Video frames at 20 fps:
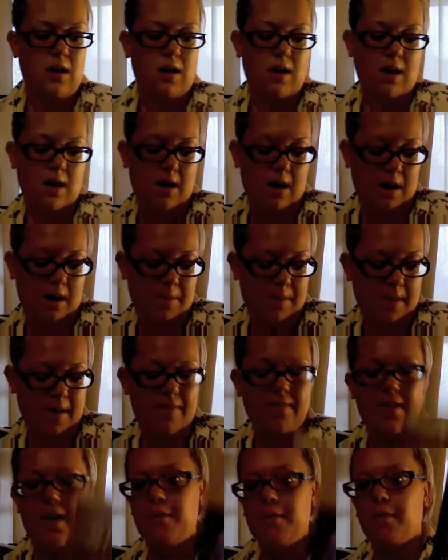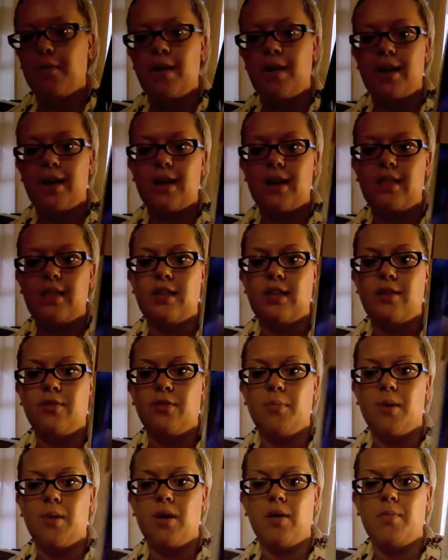I've never read anything
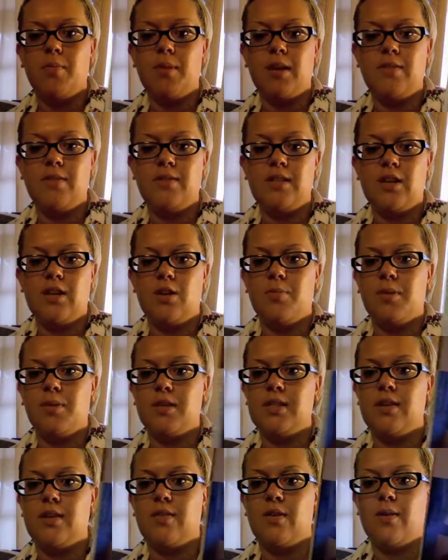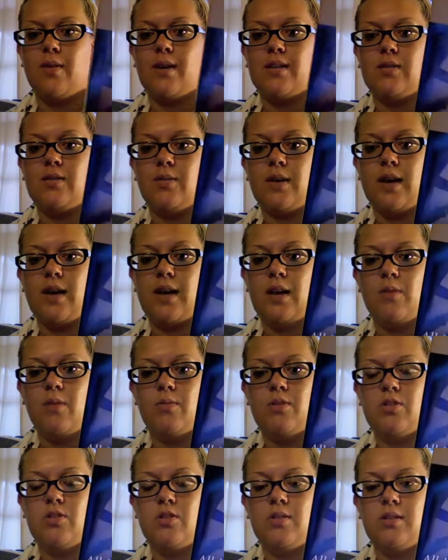from her, but I've seen her books everywhere, so it kind of
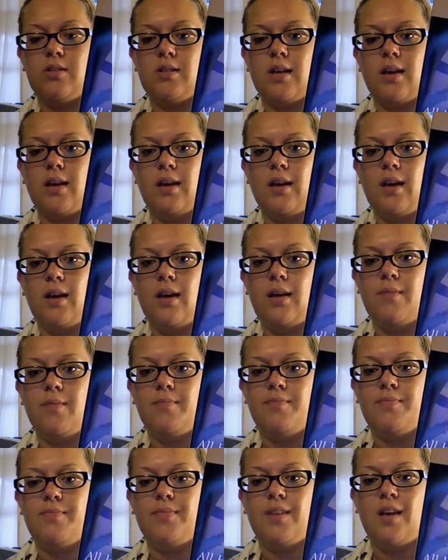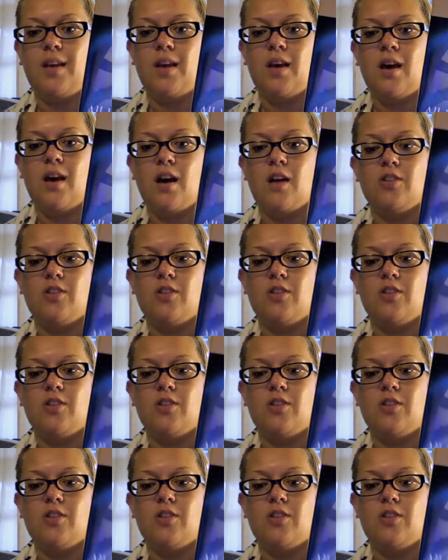was just like, I'll